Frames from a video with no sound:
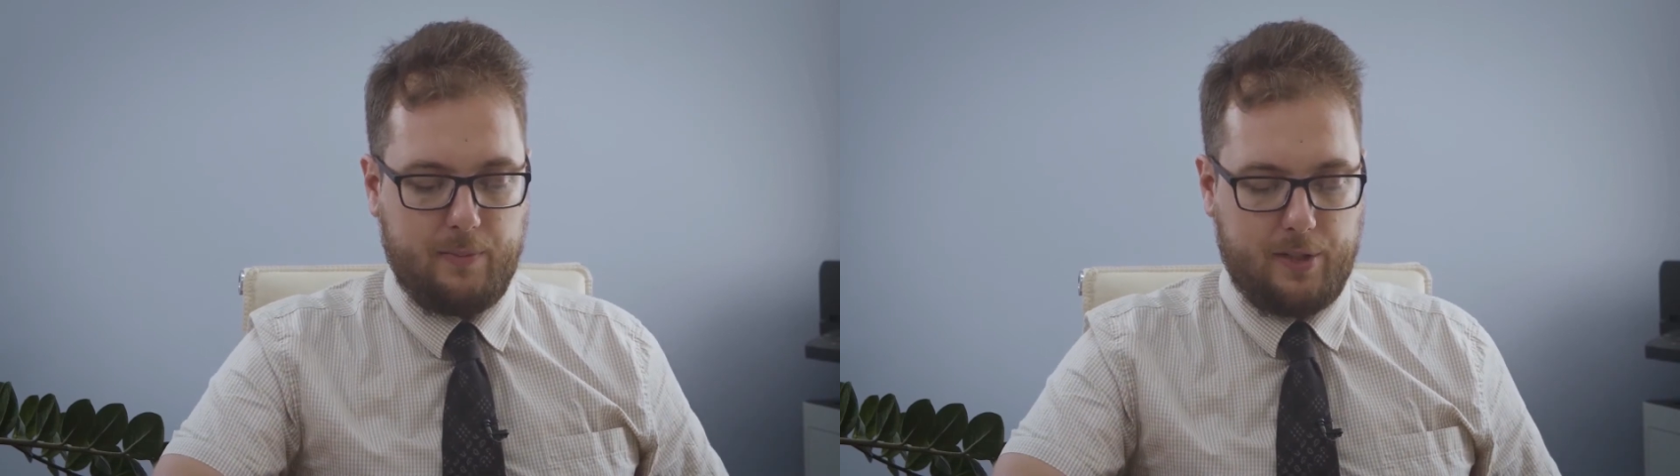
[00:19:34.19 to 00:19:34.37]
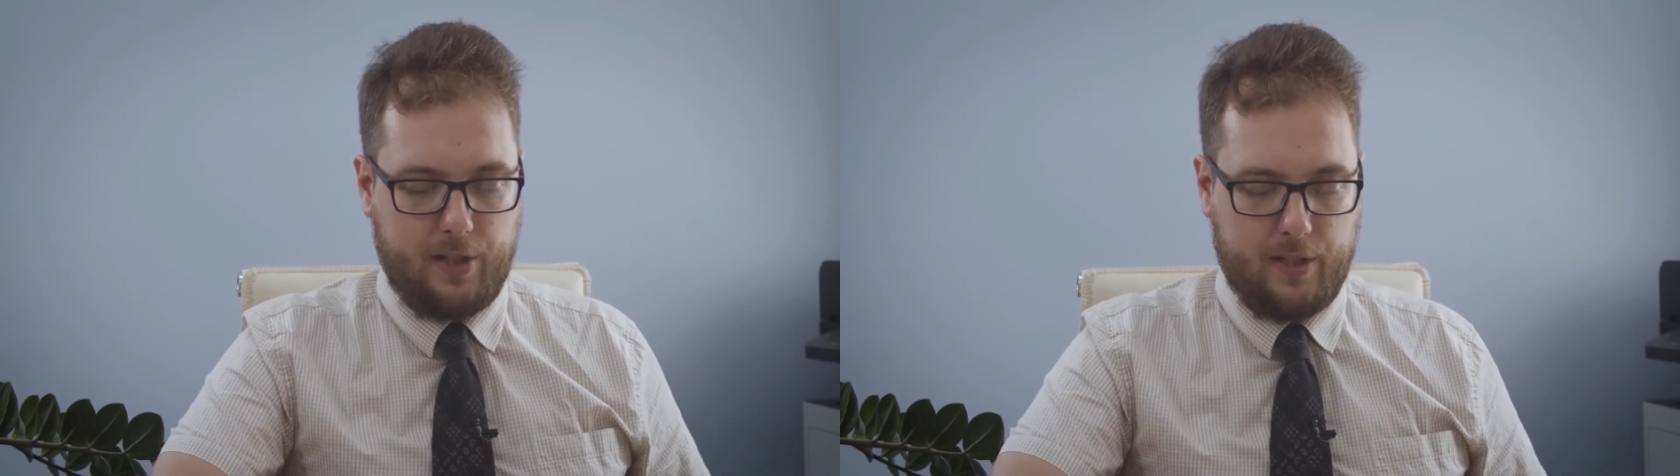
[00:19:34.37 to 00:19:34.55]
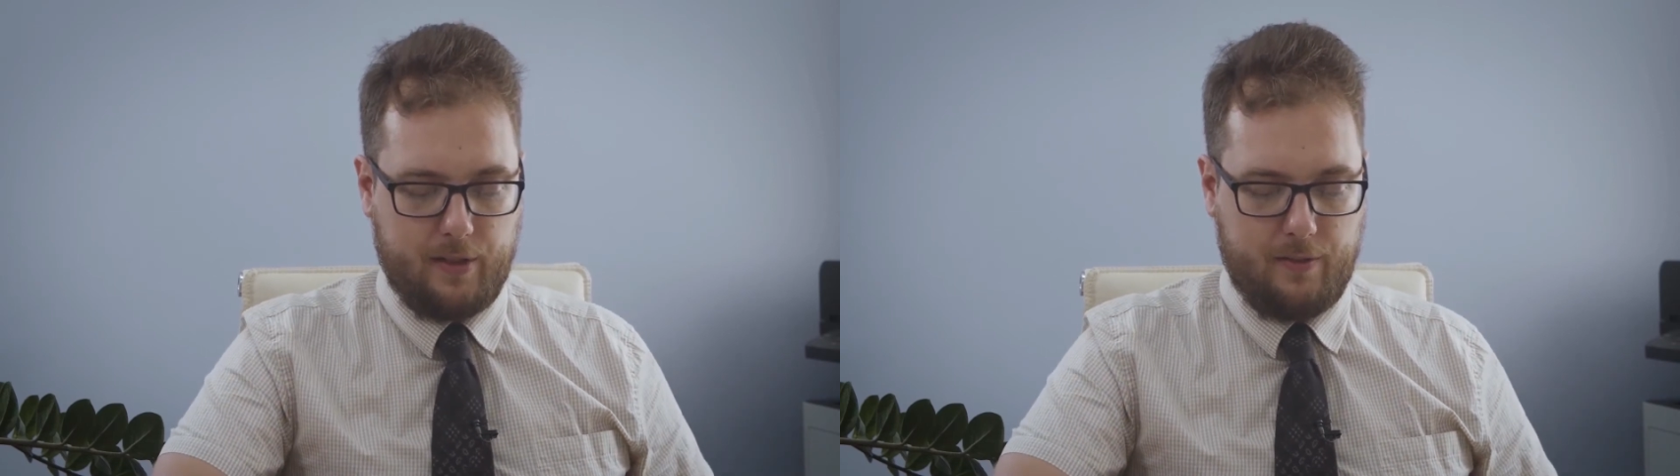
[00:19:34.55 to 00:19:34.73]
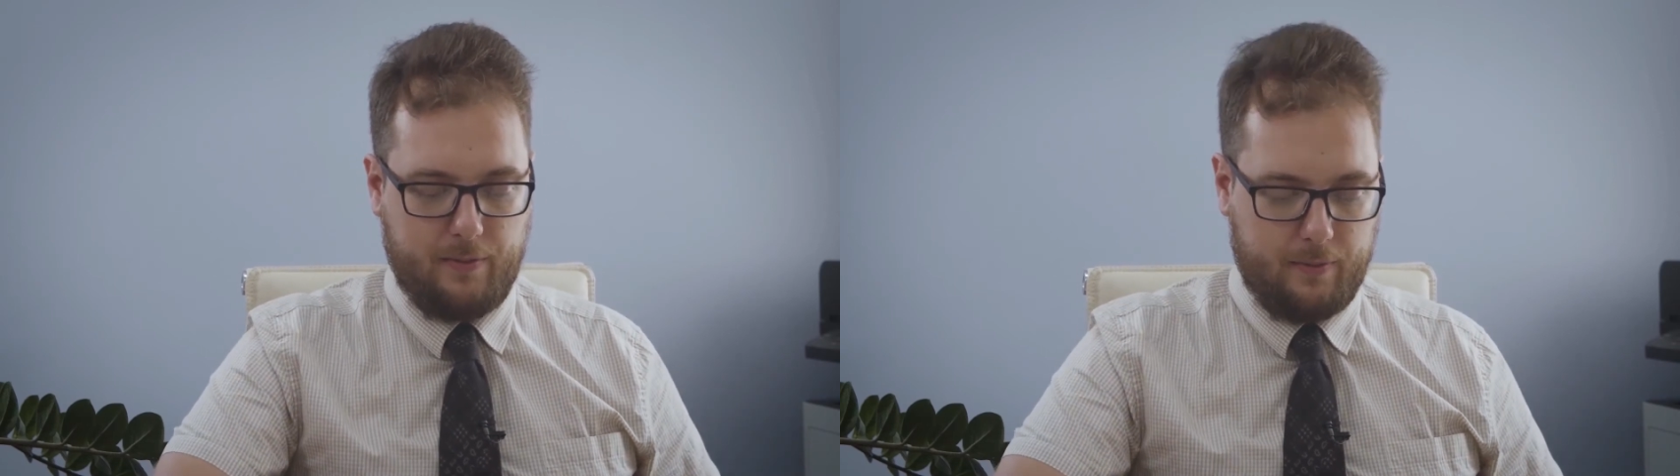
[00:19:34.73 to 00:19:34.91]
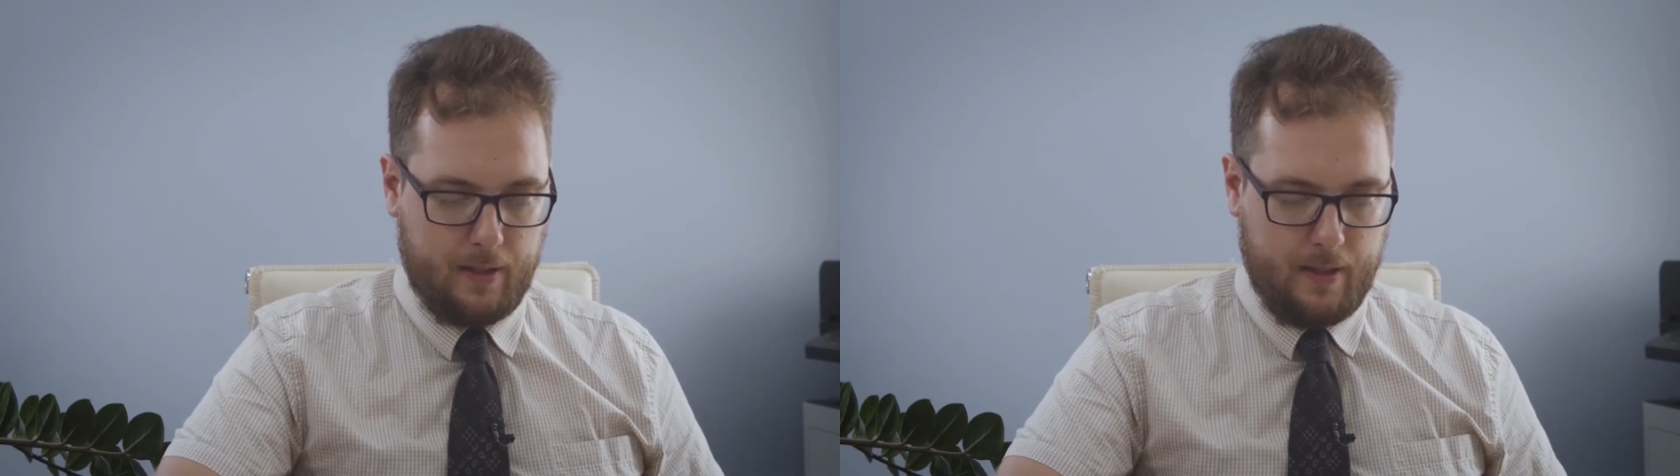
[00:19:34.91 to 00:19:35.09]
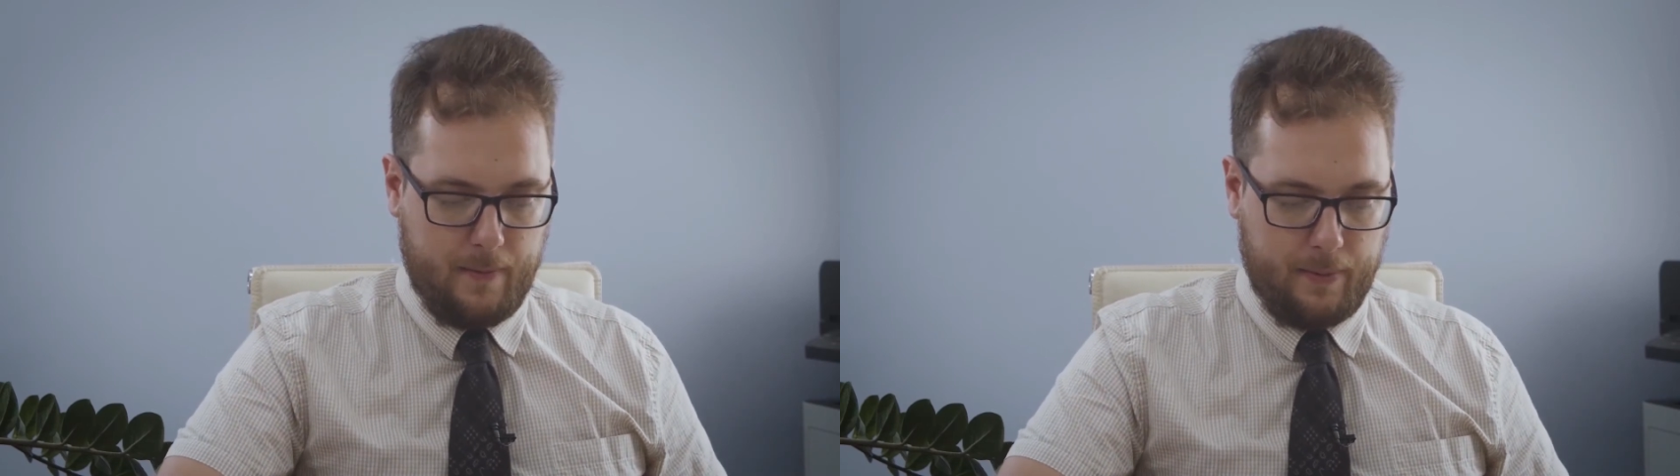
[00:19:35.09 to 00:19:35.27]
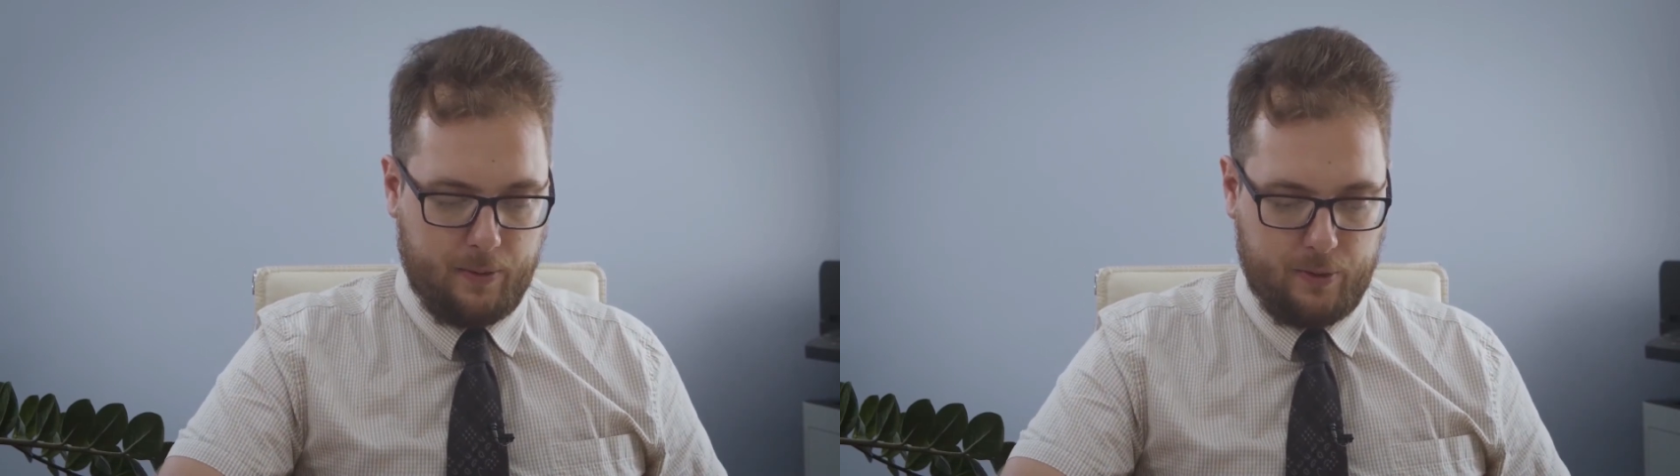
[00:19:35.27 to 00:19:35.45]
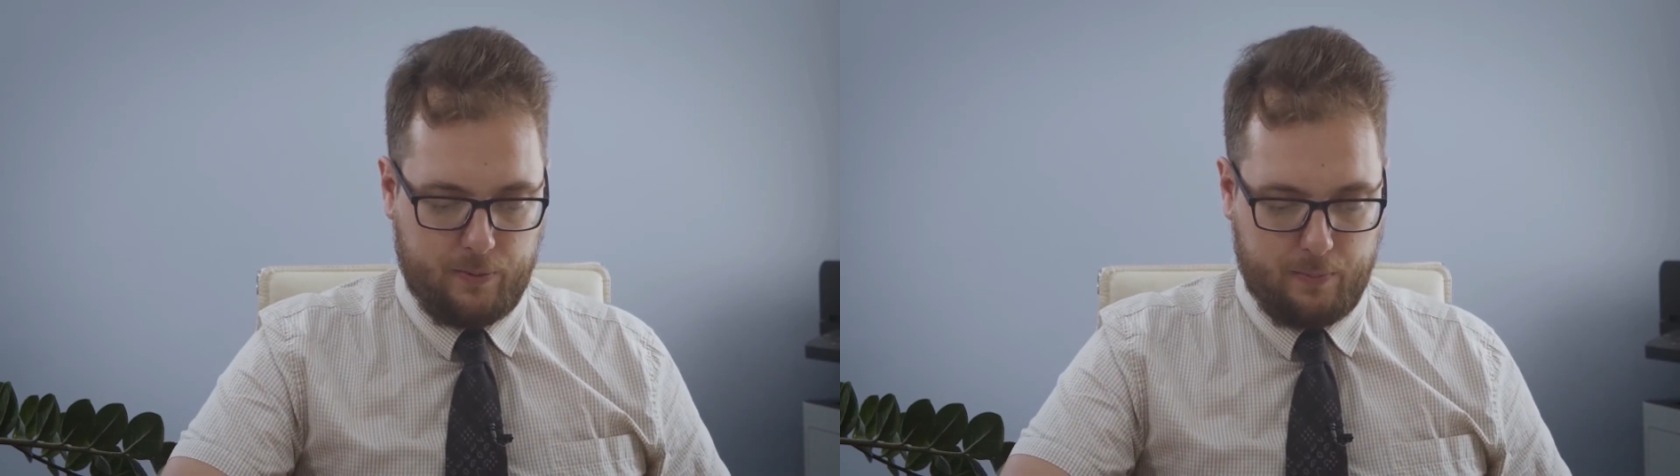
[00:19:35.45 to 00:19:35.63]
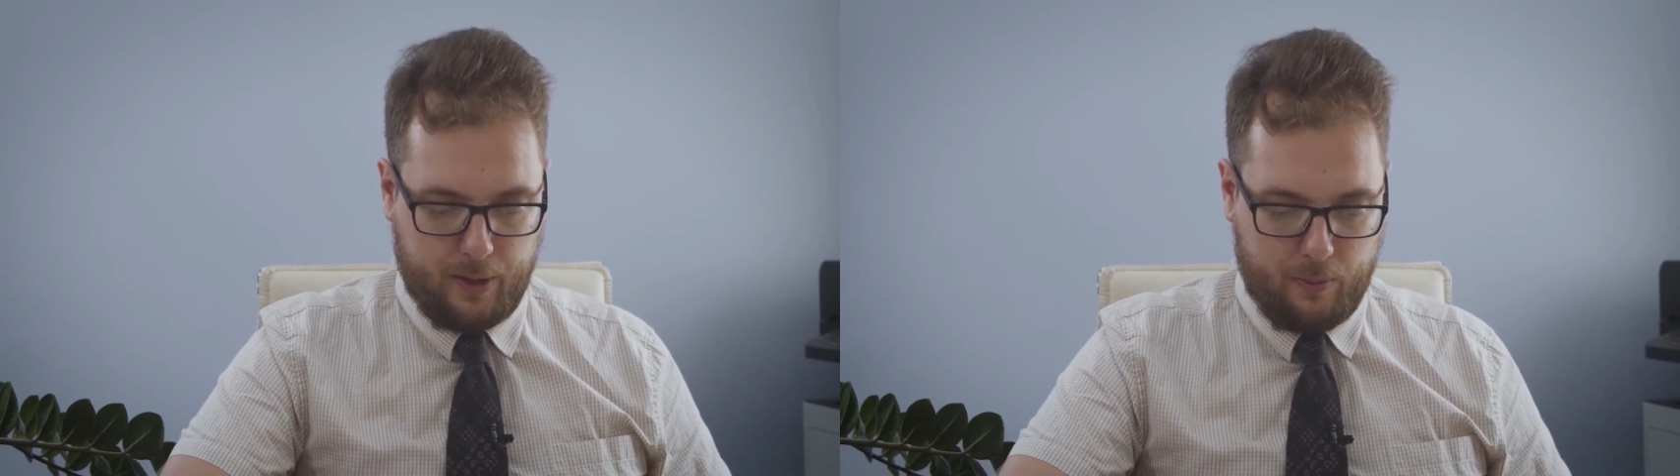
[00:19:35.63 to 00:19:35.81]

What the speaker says: recorded by imams